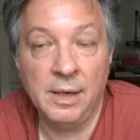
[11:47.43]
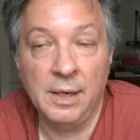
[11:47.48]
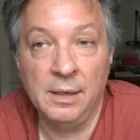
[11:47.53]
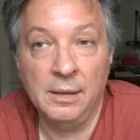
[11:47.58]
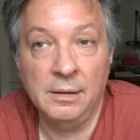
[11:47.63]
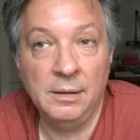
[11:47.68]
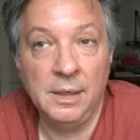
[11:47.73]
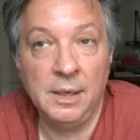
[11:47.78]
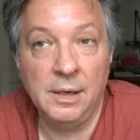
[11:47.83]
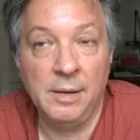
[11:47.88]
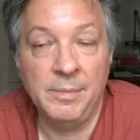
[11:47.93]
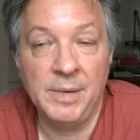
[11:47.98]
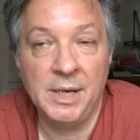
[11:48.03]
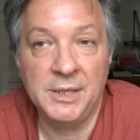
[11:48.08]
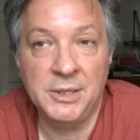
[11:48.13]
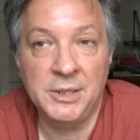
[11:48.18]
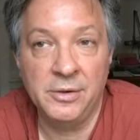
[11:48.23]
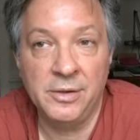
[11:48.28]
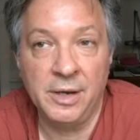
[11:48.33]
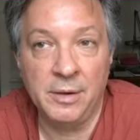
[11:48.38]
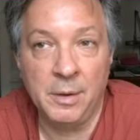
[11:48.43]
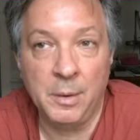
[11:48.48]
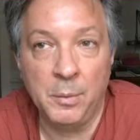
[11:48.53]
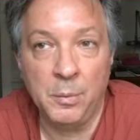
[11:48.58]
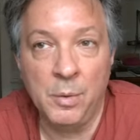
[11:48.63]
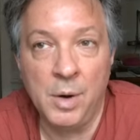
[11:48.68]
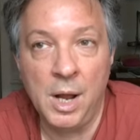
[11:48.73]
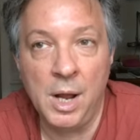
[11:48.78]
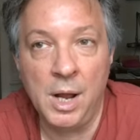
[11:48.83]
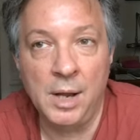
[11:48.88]
And, you know, I'm not sure they were
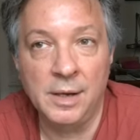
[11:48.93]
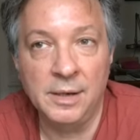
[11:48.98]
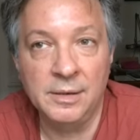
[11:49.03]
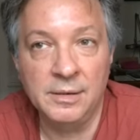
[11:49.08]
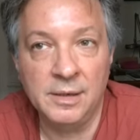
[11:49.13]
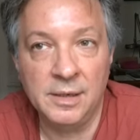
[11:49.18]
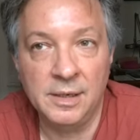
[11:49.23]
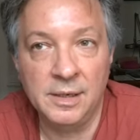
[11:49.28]
wrong